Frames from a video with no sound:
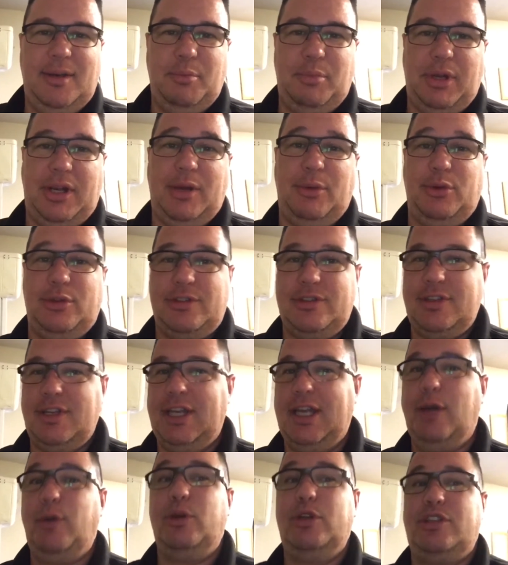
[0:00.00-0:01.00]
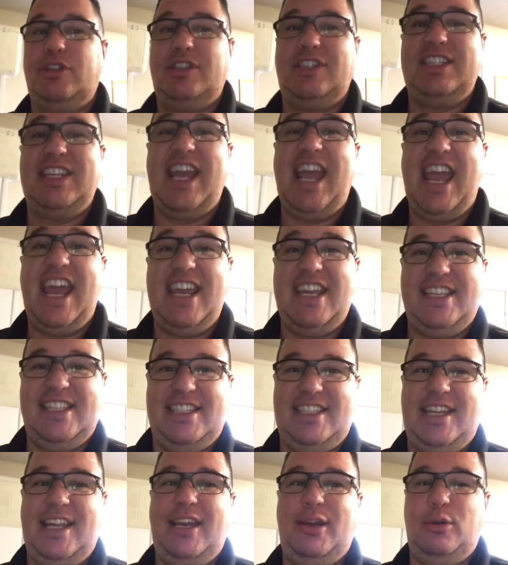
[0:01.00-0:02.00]
but it was it was
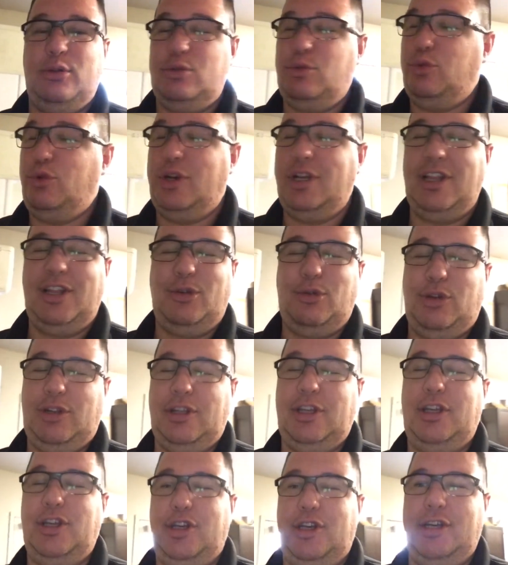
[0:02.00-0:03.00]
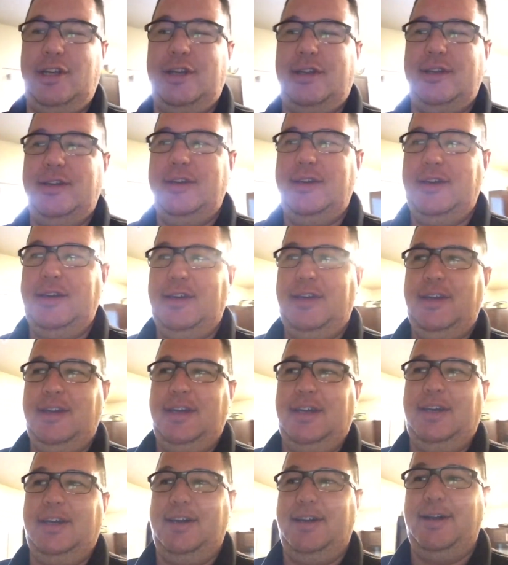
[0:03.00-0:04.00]
tasty. It was really, really
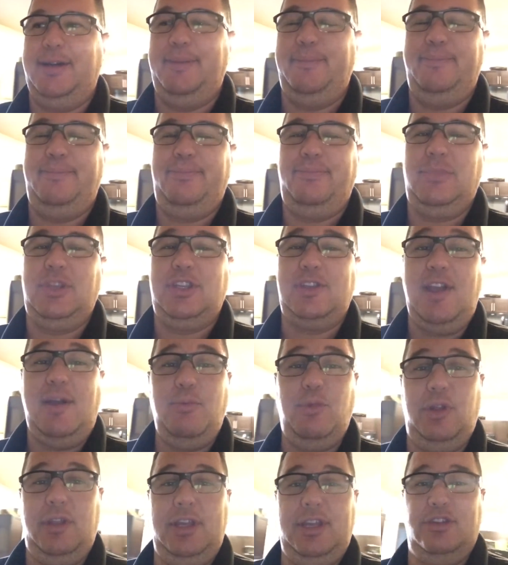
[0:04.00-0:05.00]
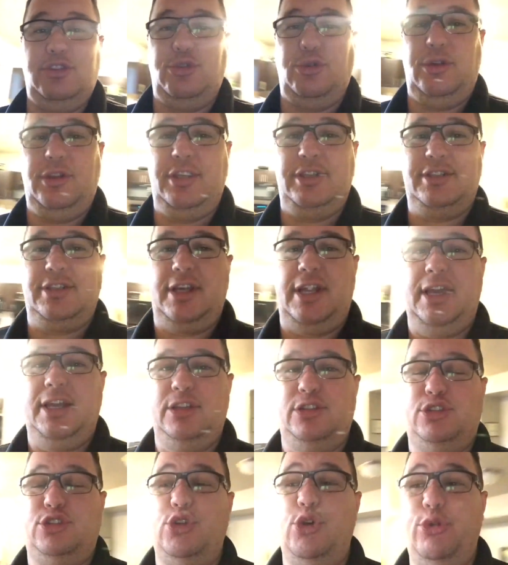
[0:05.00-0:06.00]
good. Um, so I'm really enjoying this
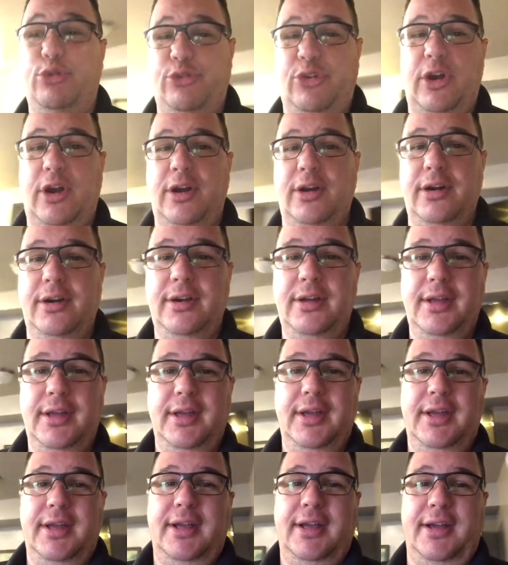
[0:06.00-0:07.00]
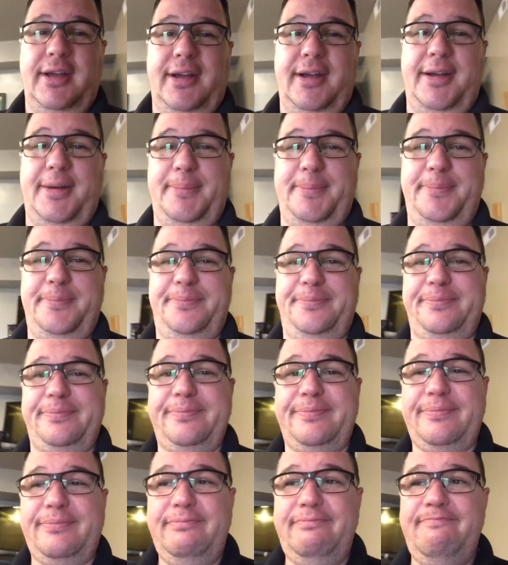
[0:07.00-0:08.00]
diet so far. Um,
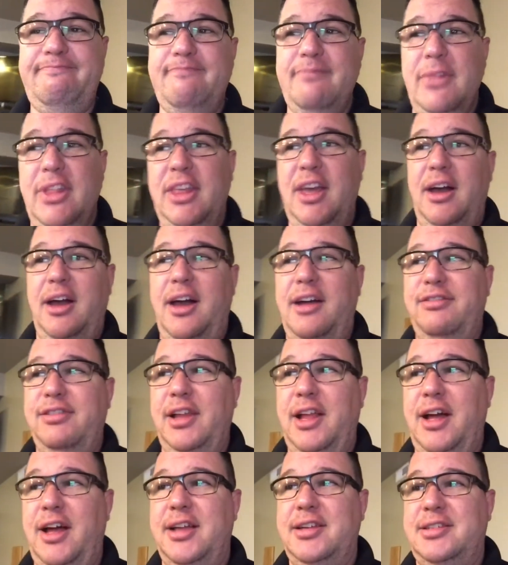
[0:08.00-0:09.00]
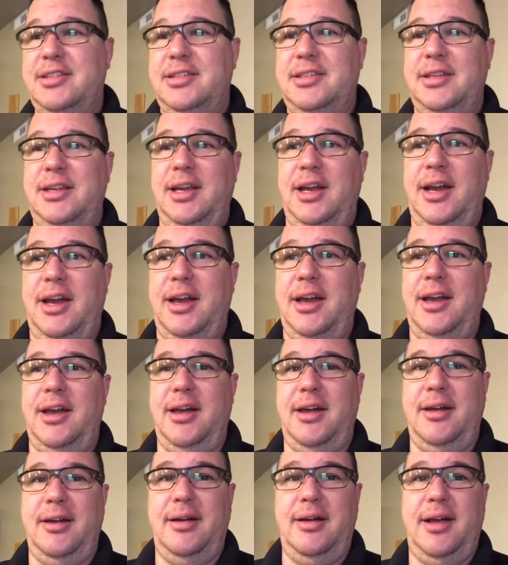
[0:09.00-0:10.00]
I've lost
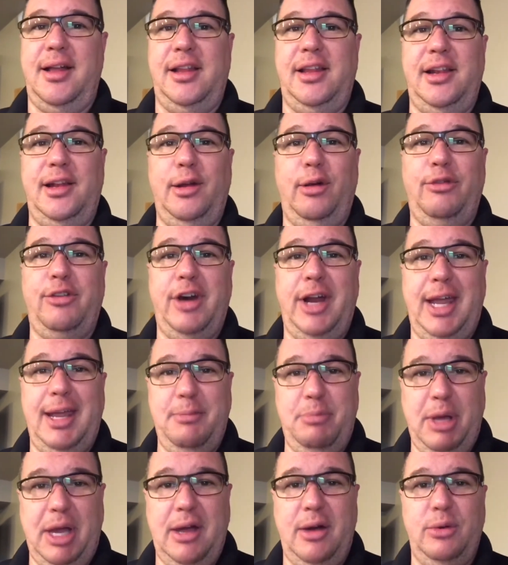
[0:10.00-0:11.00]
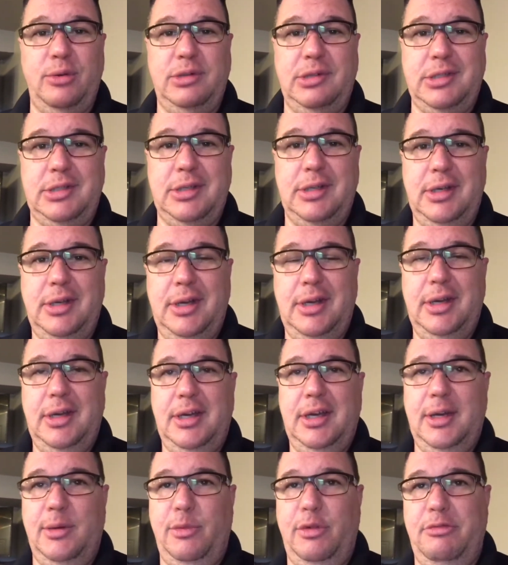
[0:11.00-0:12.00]
uh, a little over eight pounds,
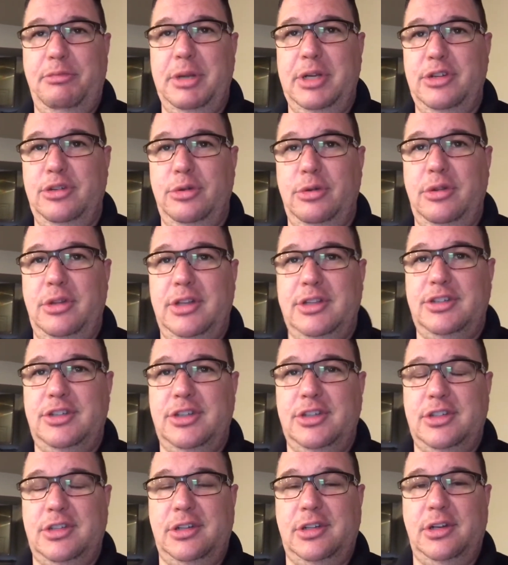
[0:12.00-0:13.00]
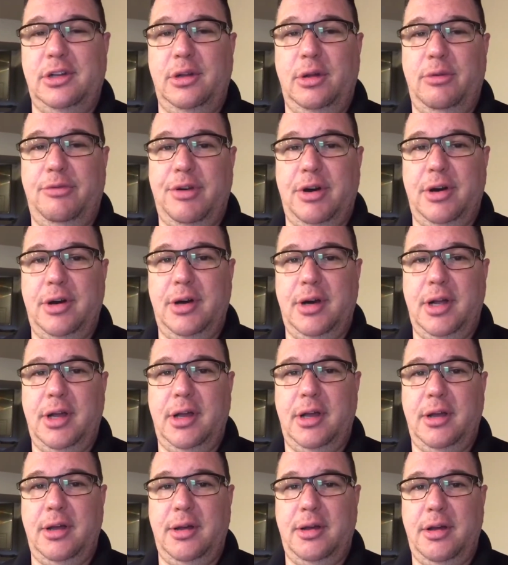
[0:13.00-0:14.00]
and we've been doing this just a little over
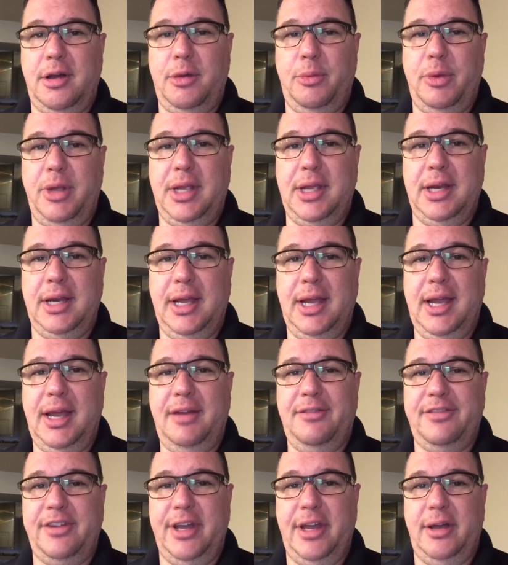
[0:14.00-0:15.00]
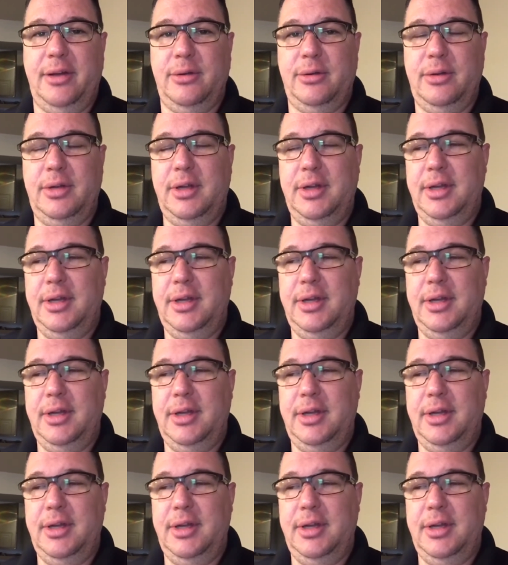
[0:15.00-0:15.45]
uh, a week and a half now,